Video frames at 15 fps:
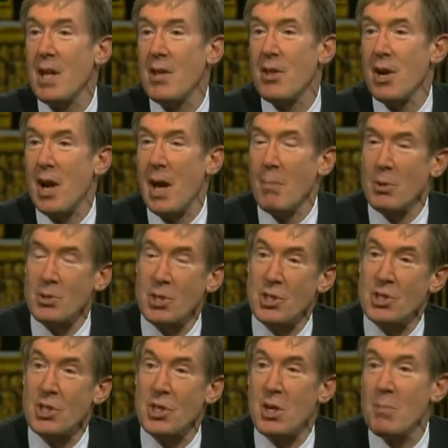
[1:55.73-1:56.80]
that enables
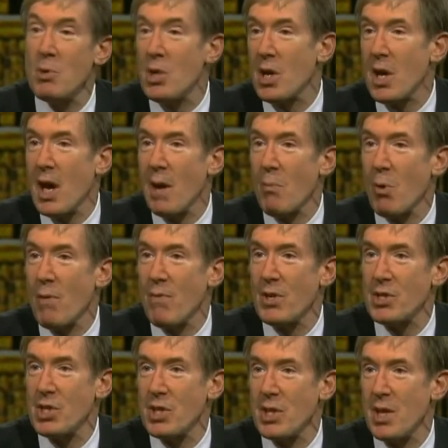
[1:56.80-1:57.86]
us to communicate more
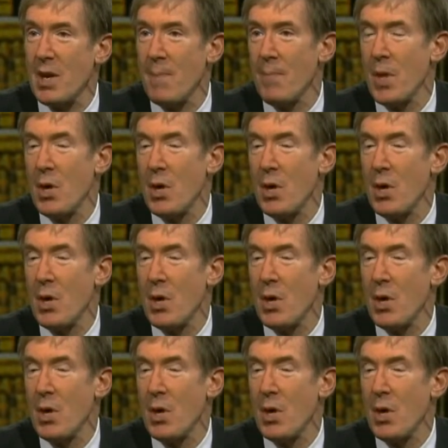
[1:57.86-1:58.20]
efficiently.